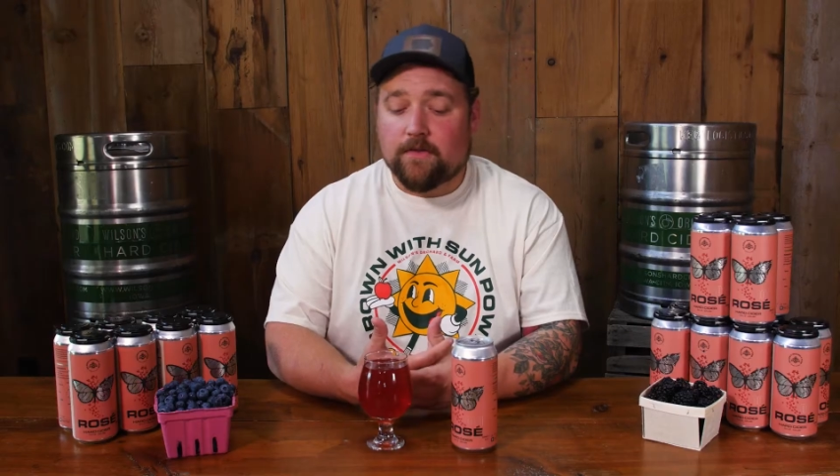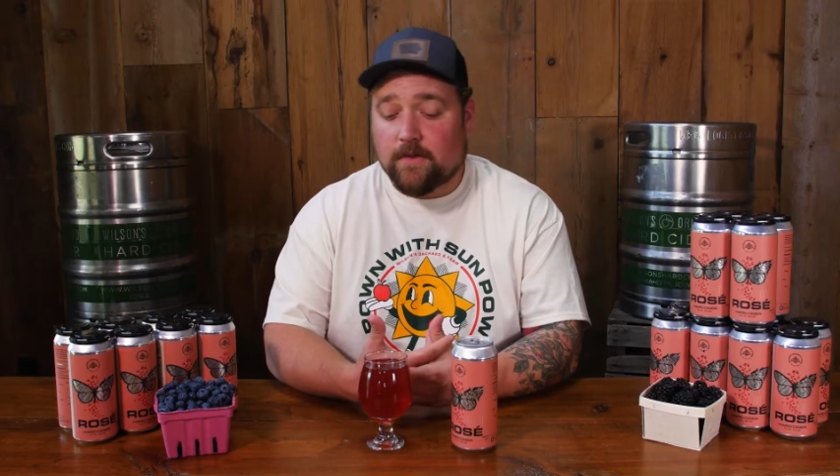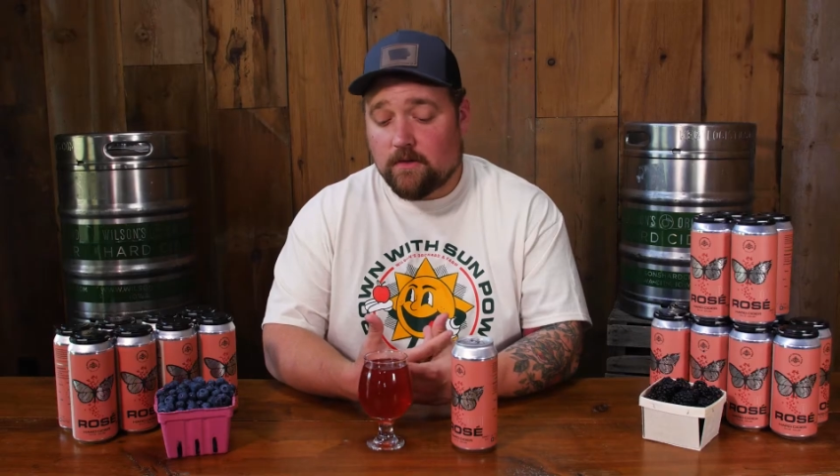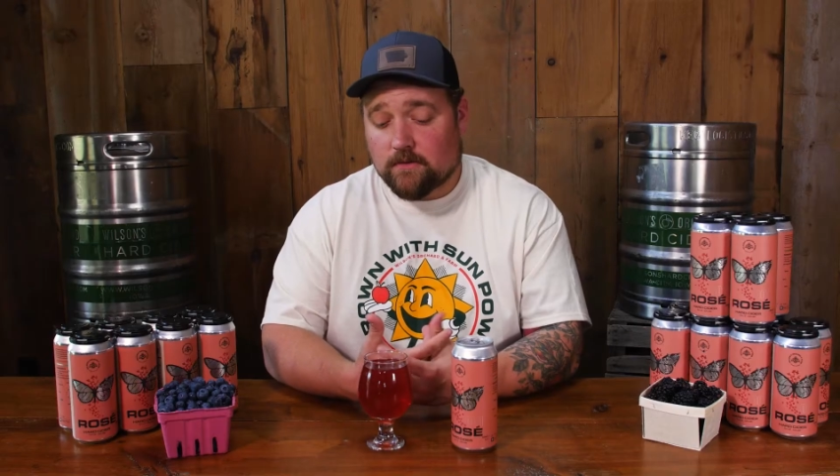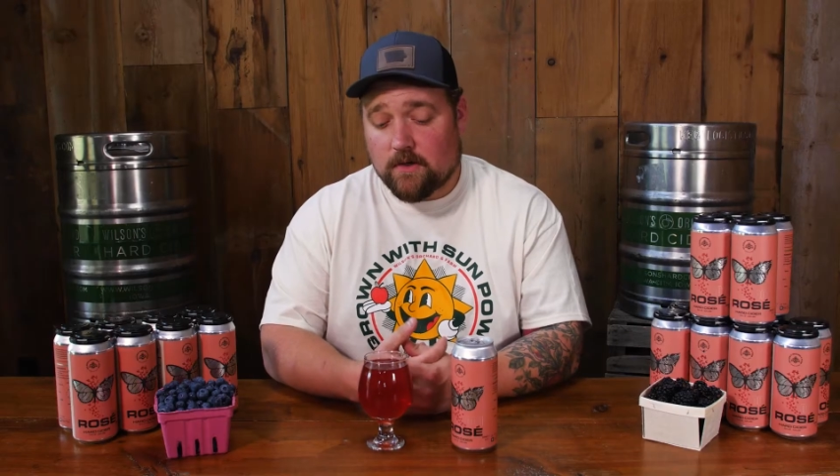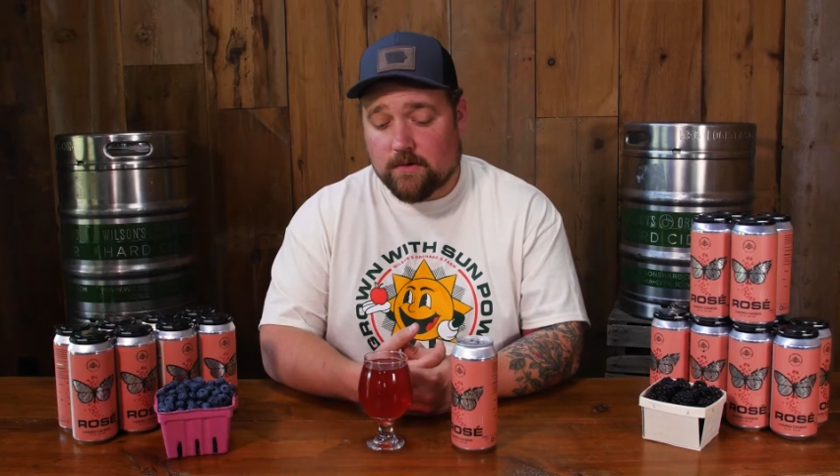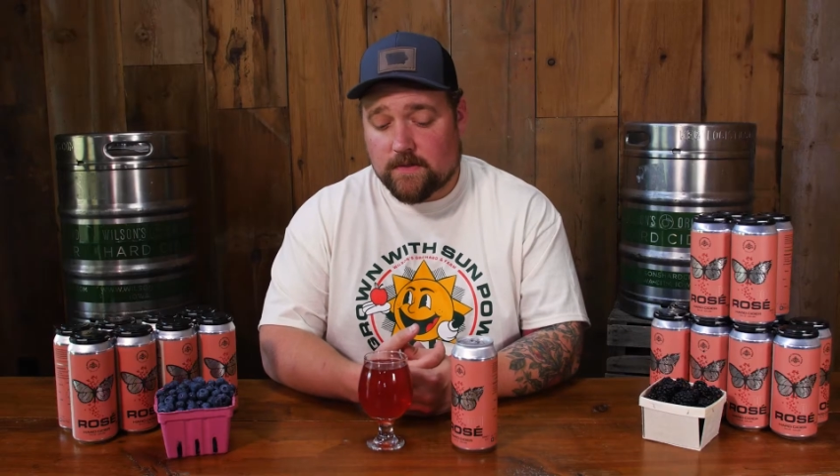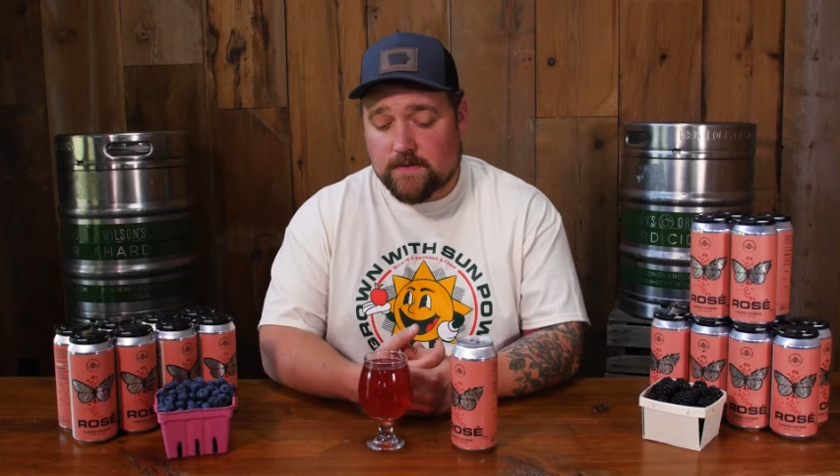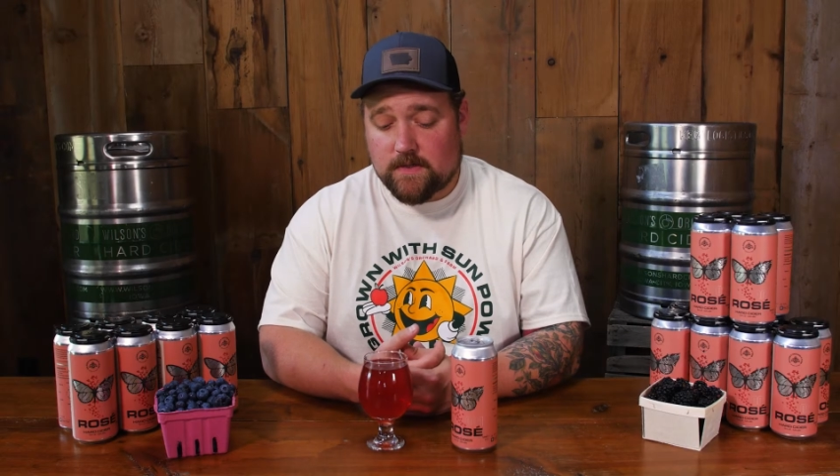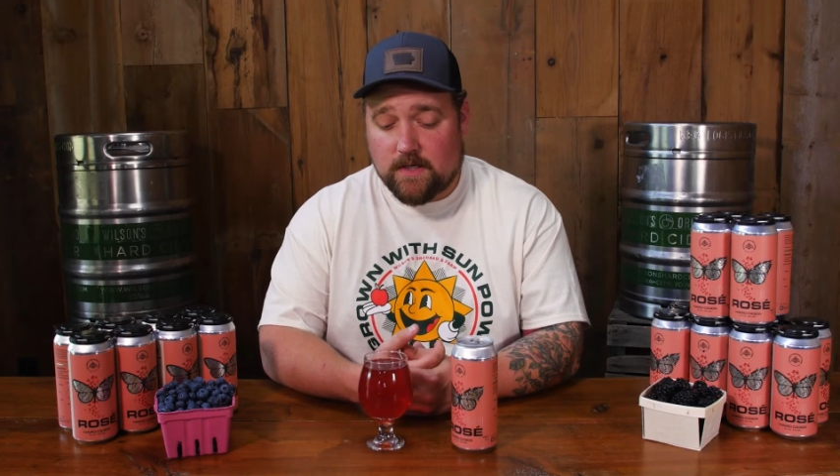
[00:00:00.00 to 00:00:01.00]
other thing you'll
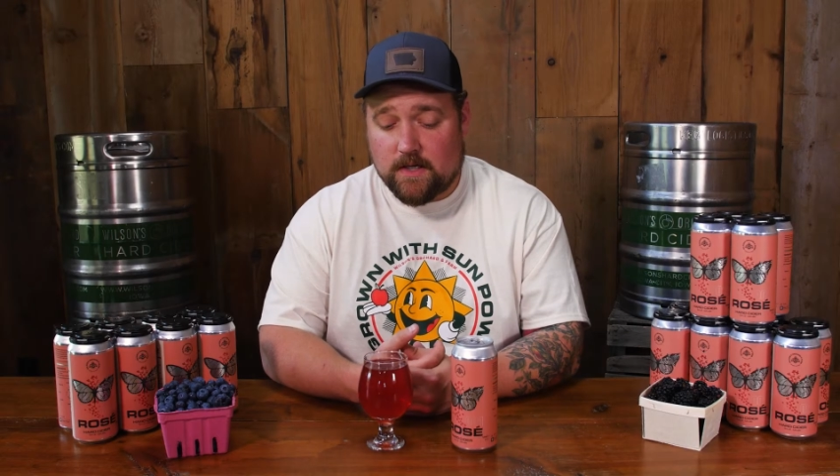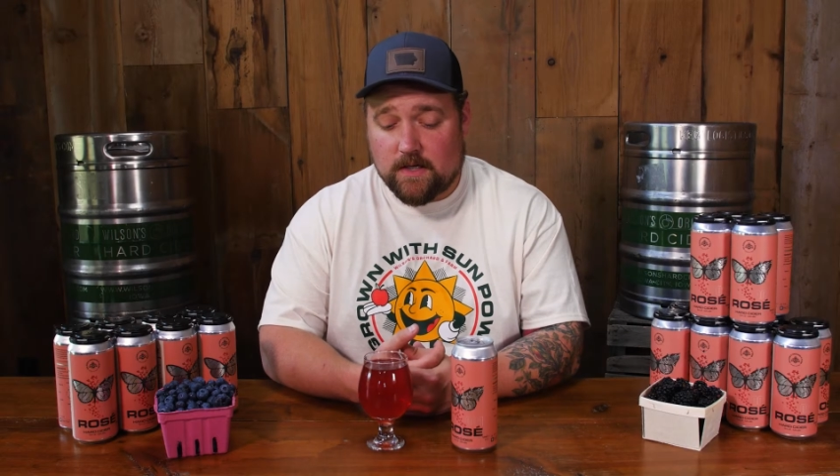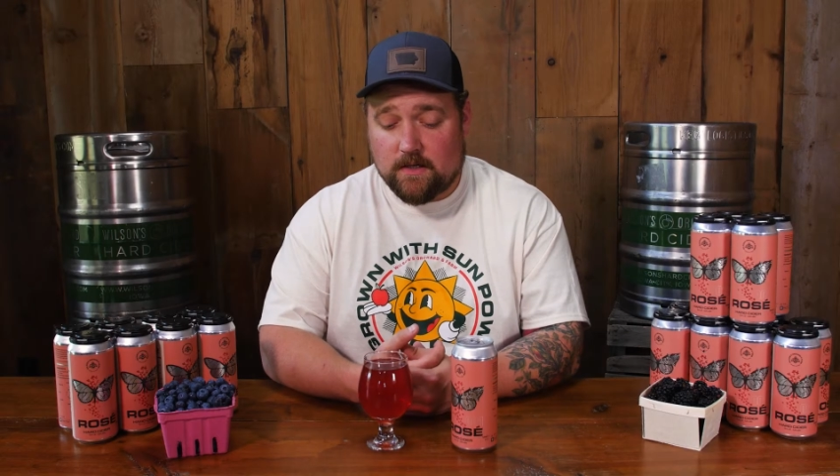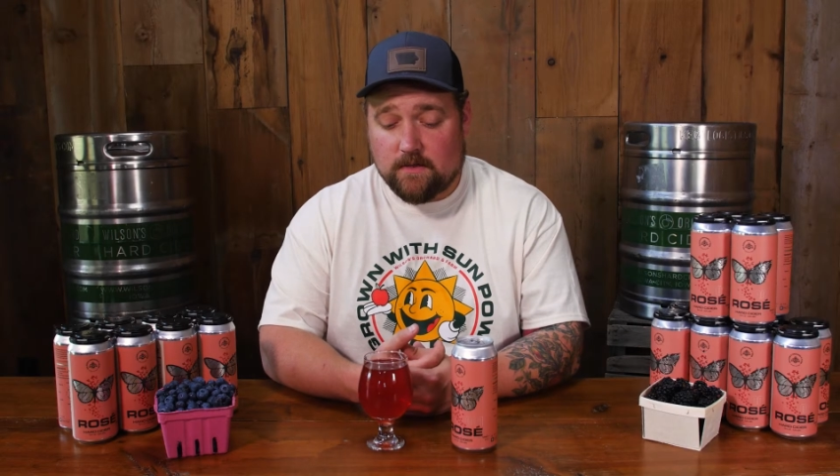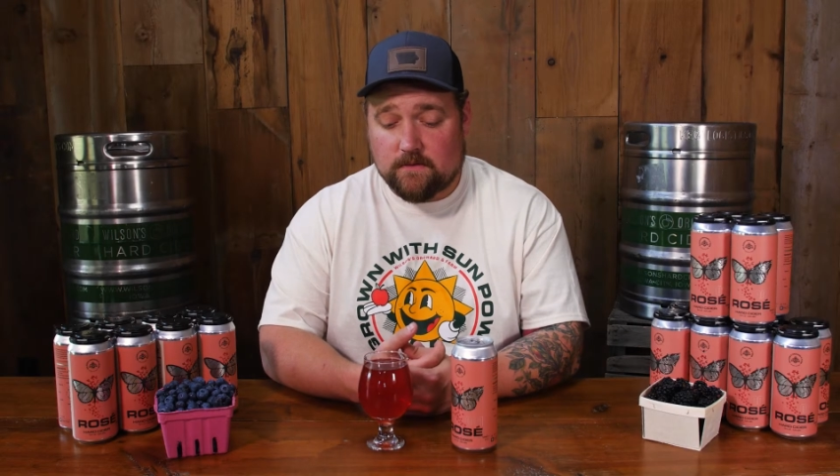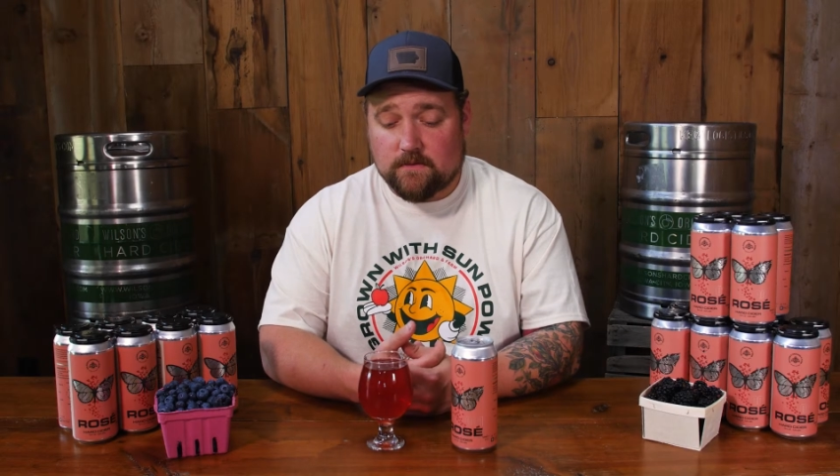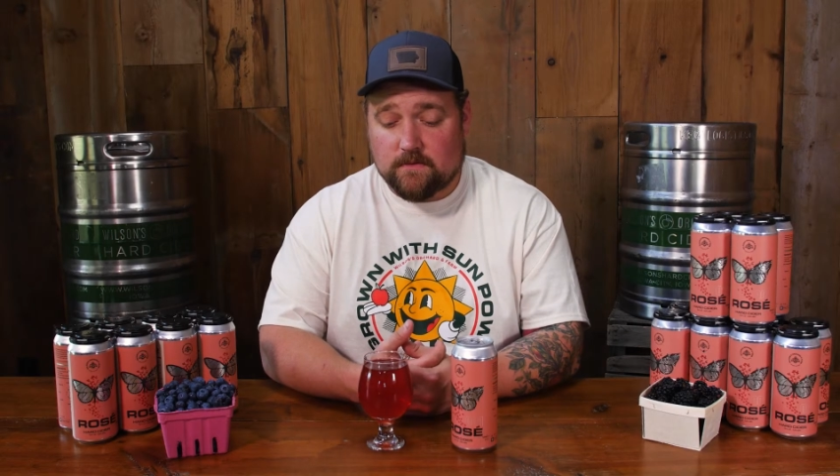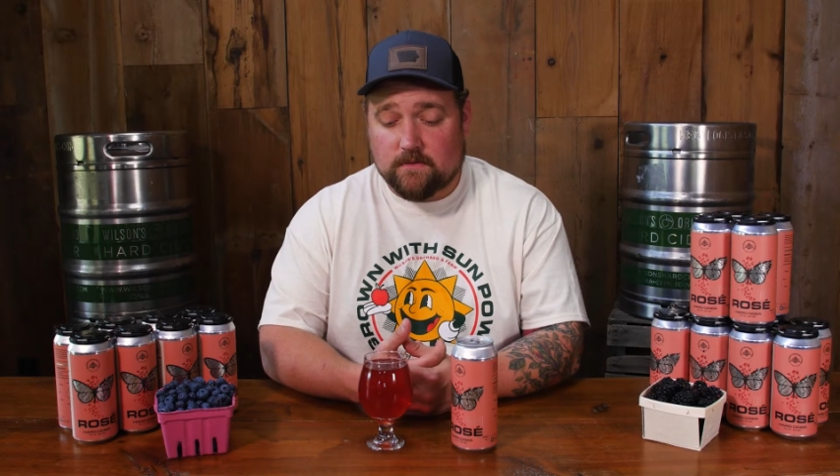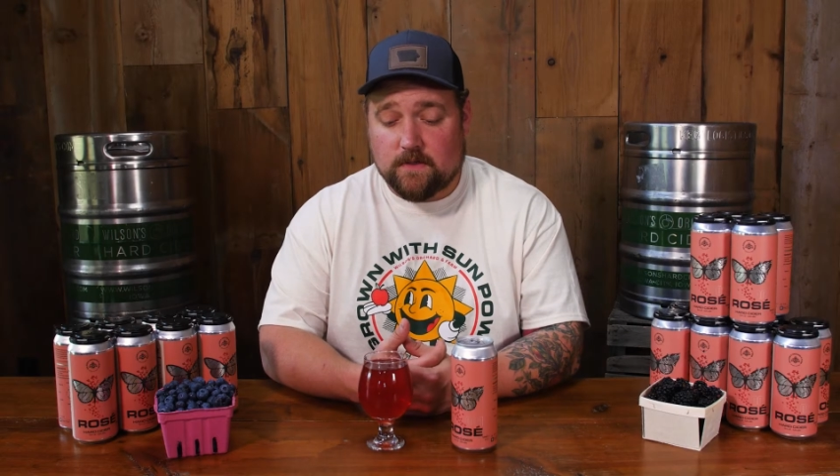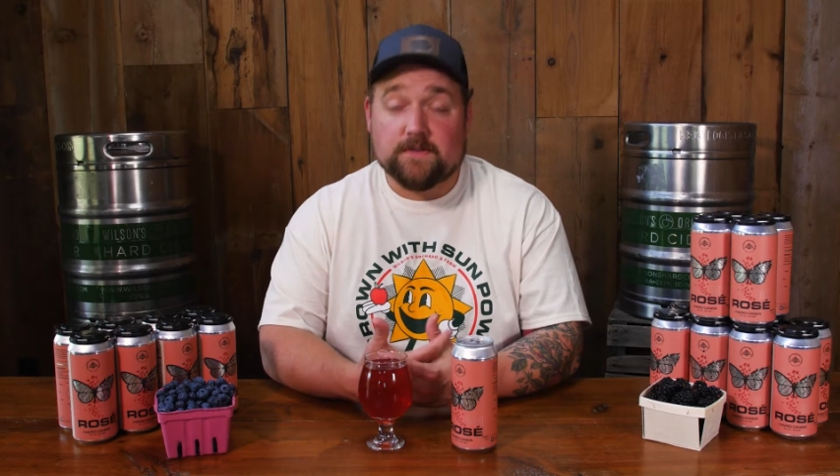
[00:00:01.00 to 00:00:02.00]
notice
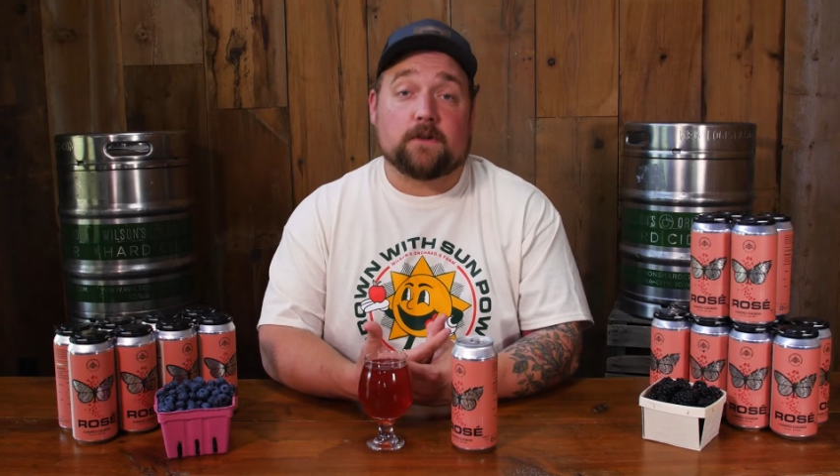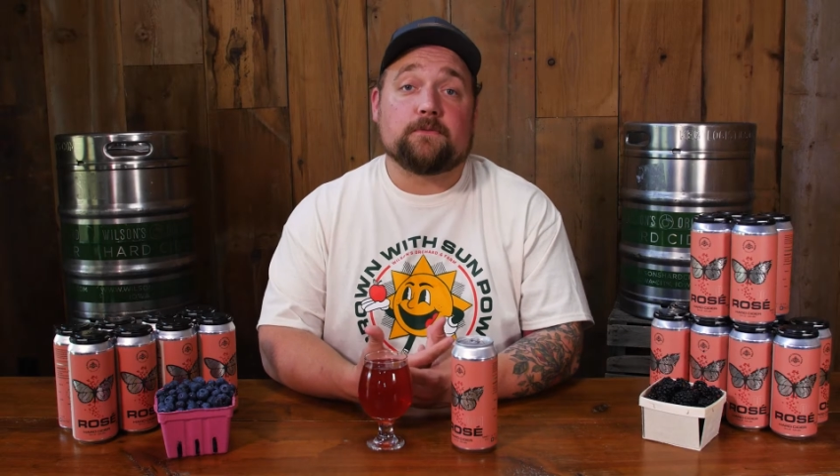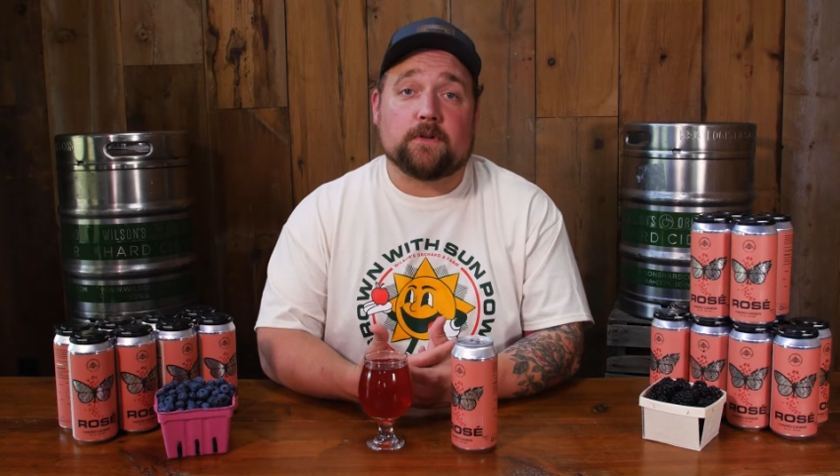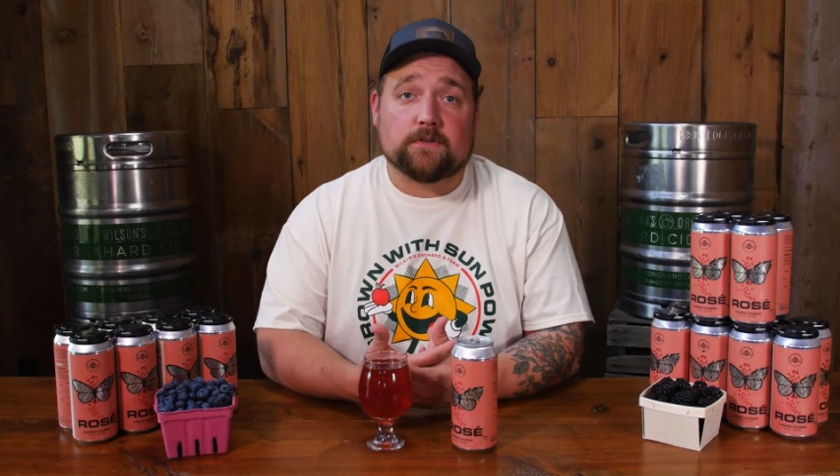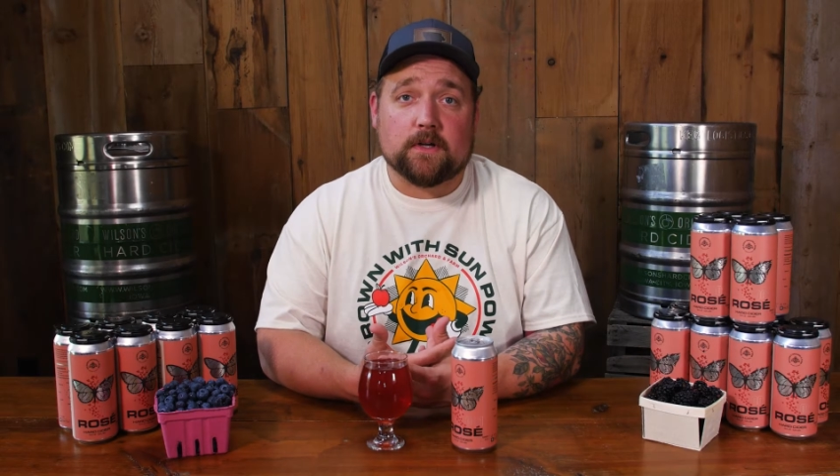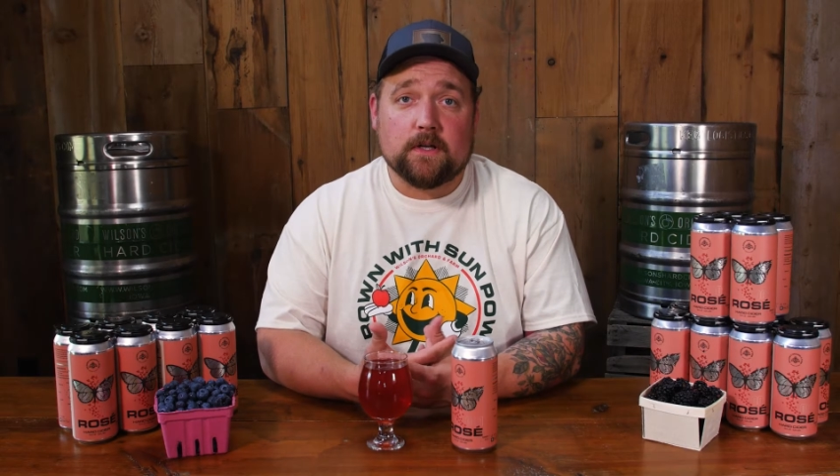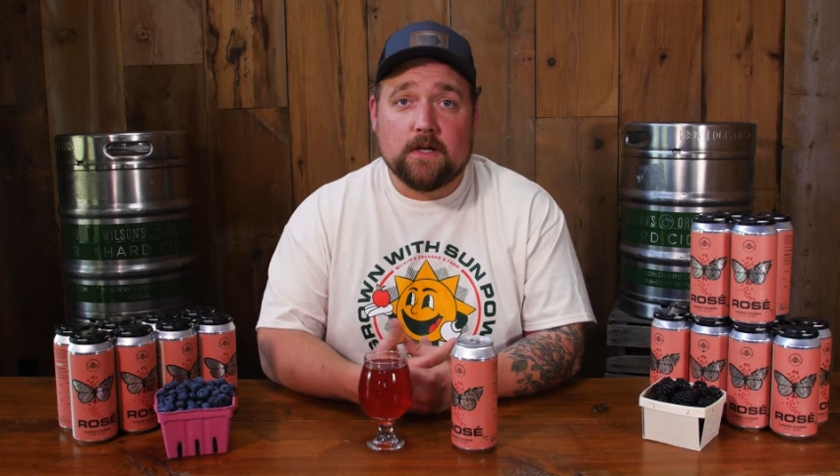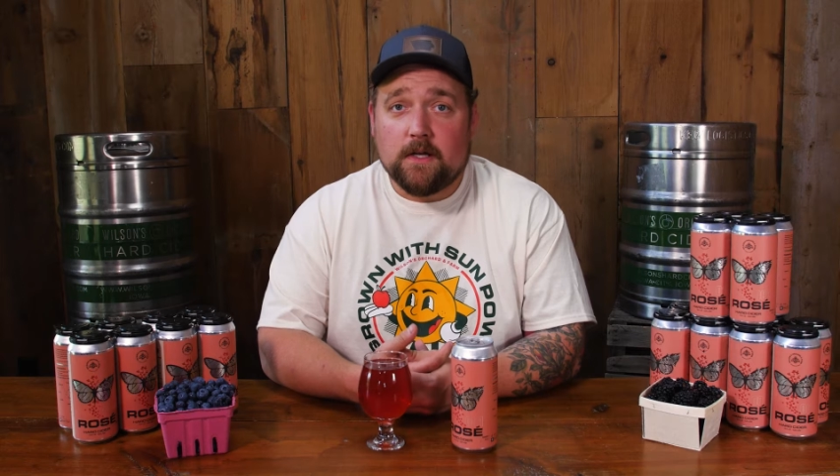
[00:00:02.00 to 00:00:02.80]
is it's unfiltered